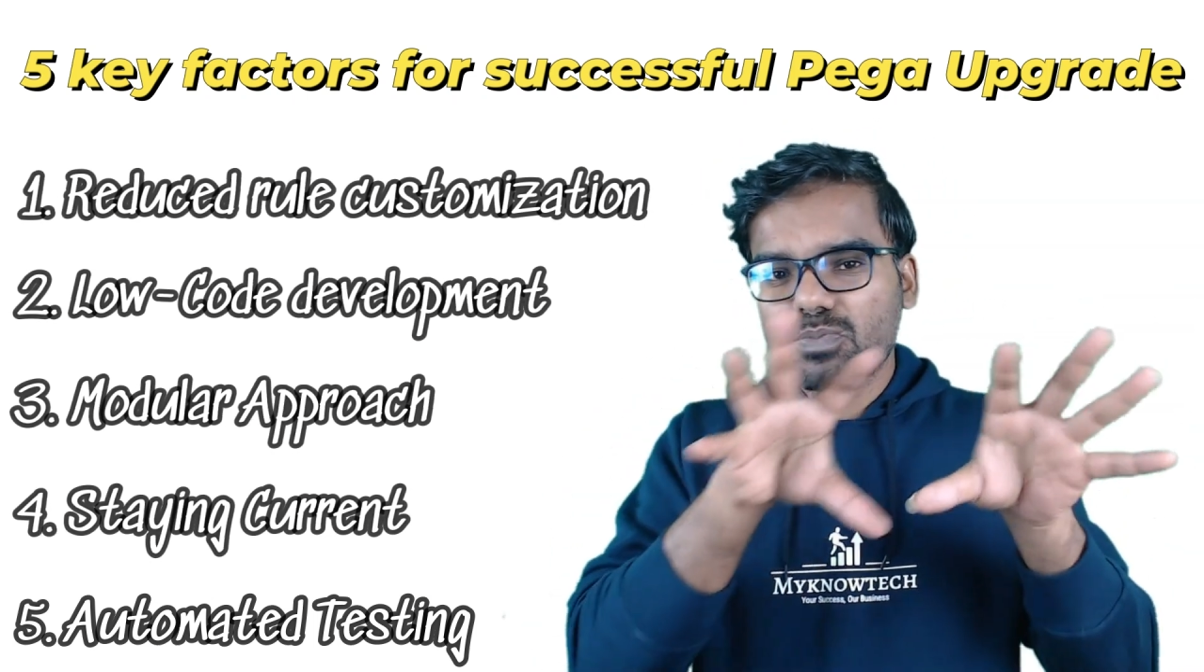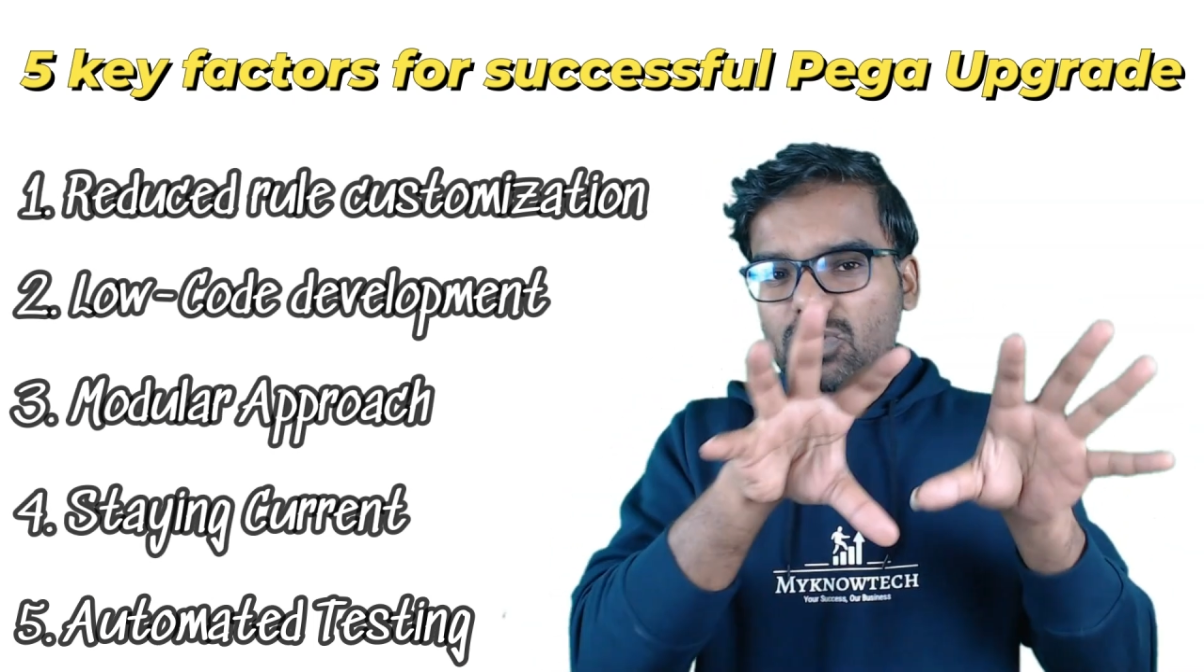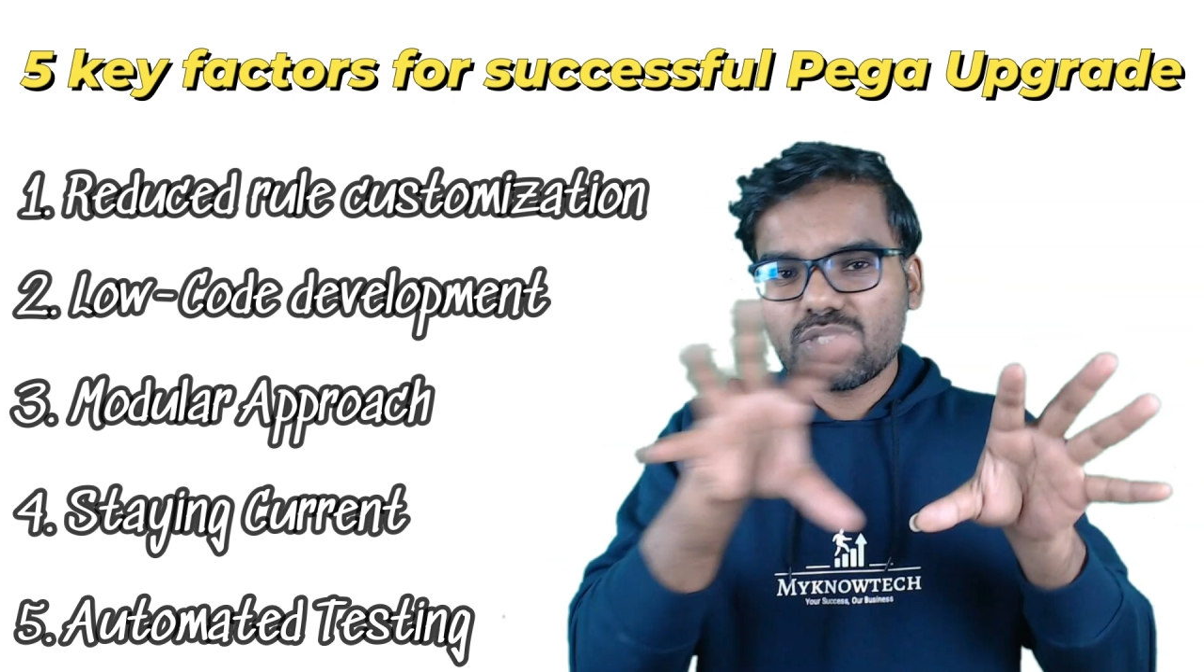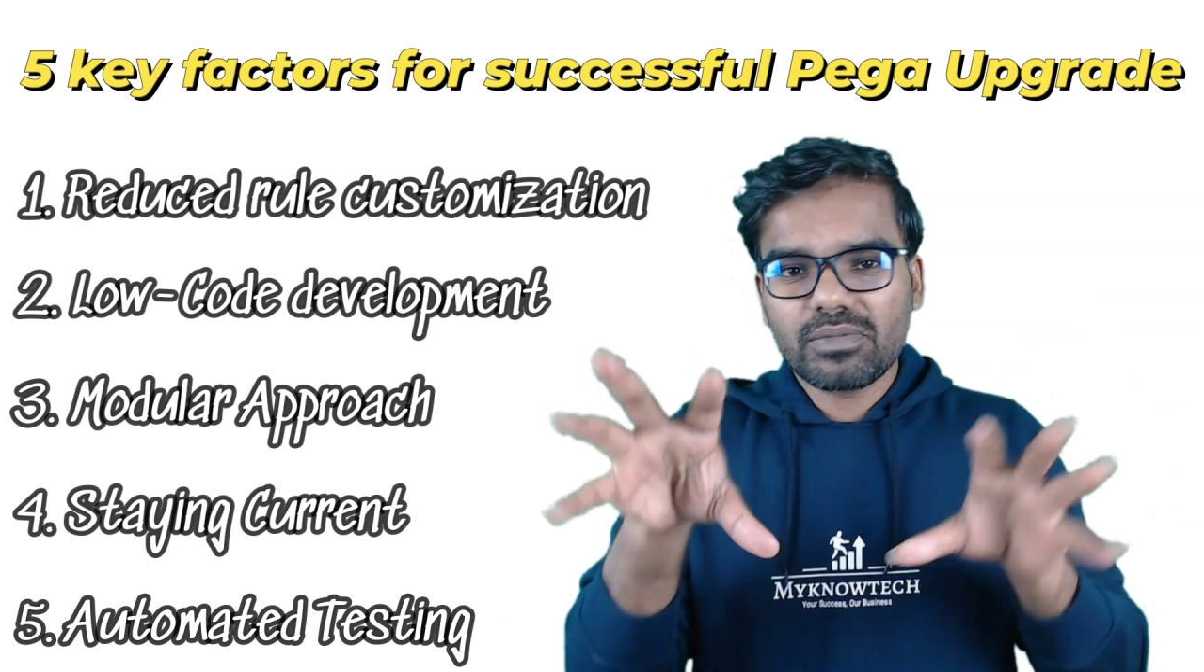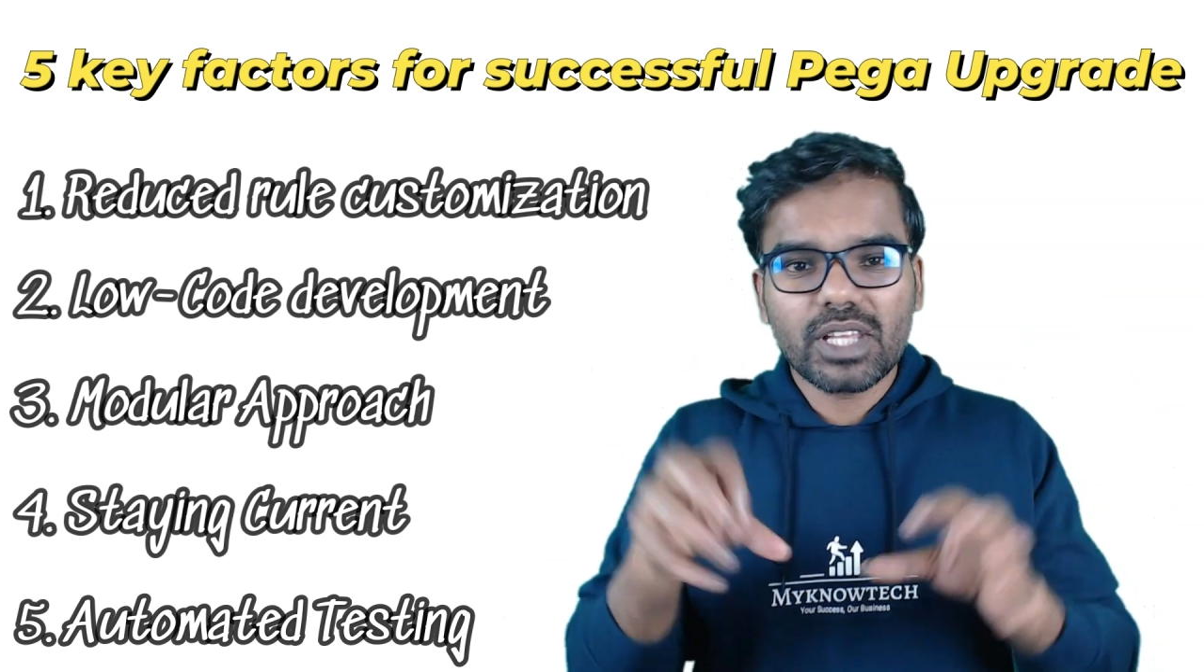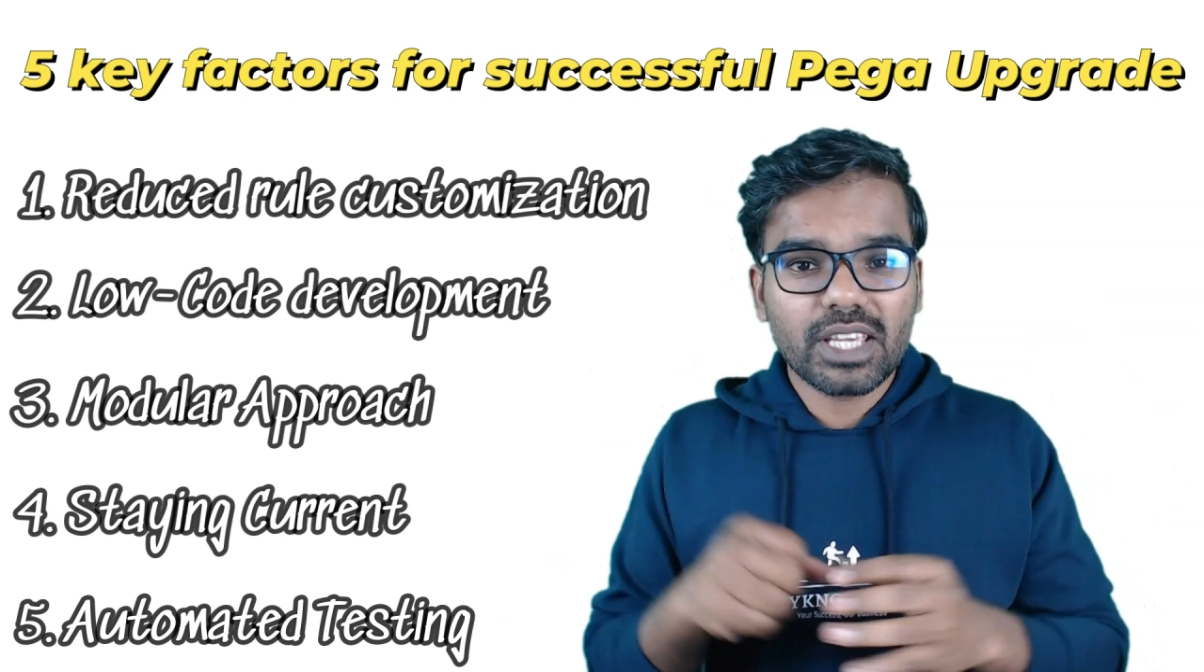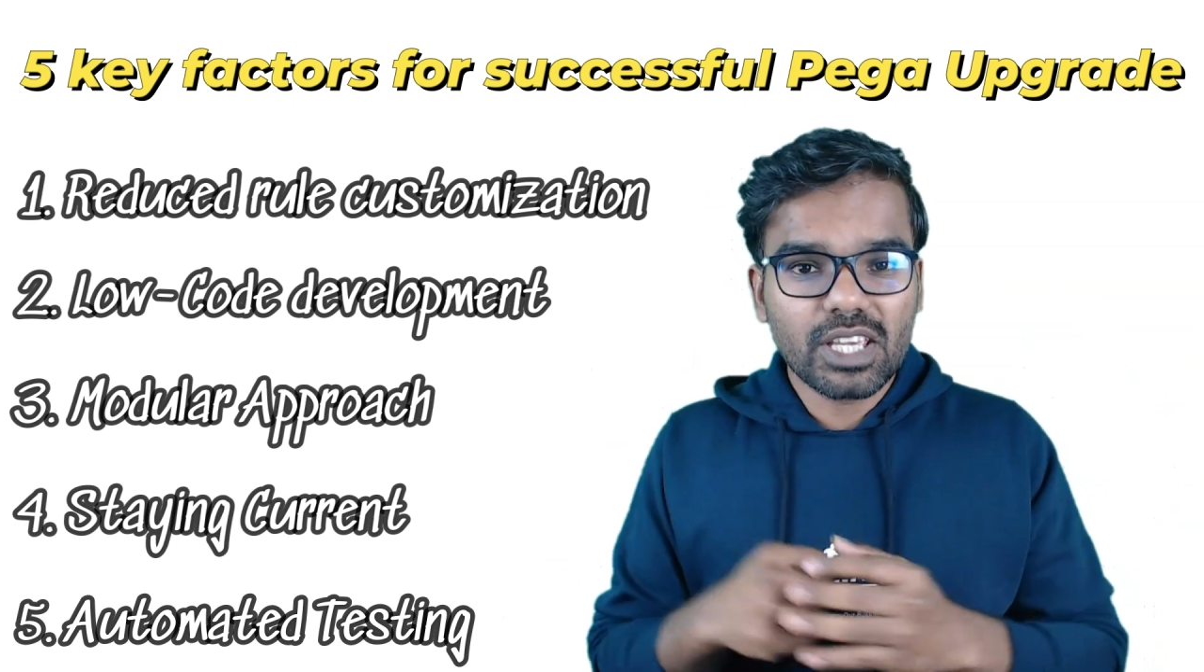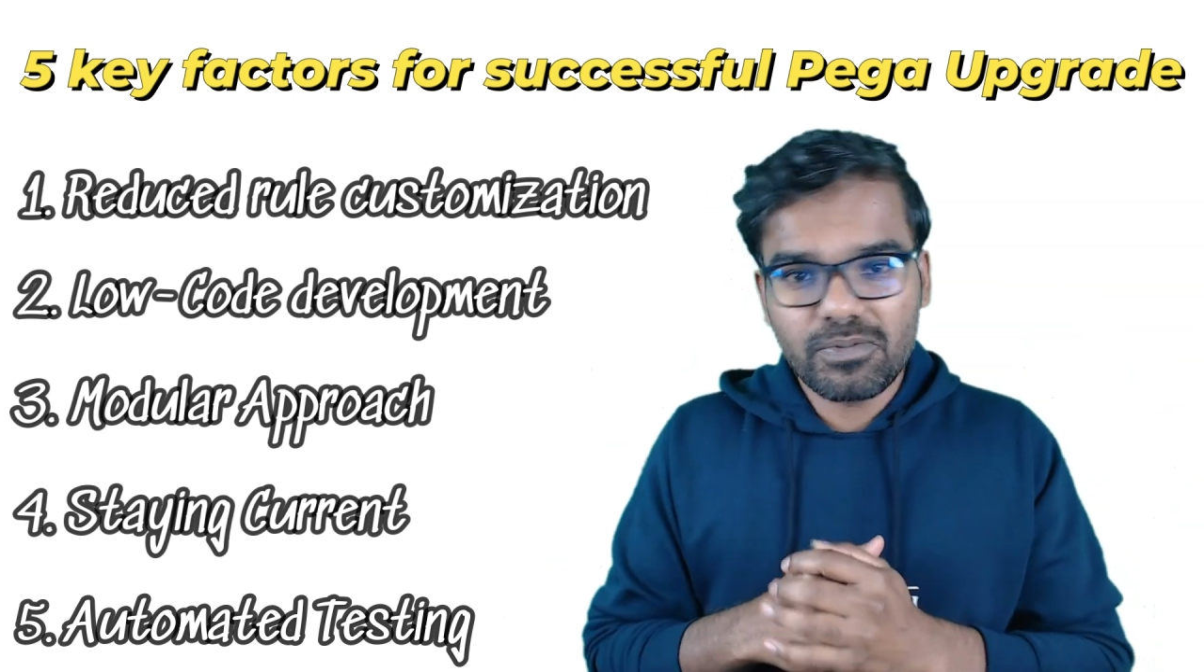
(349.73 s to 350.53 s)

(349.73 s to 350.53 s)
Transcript: most of the key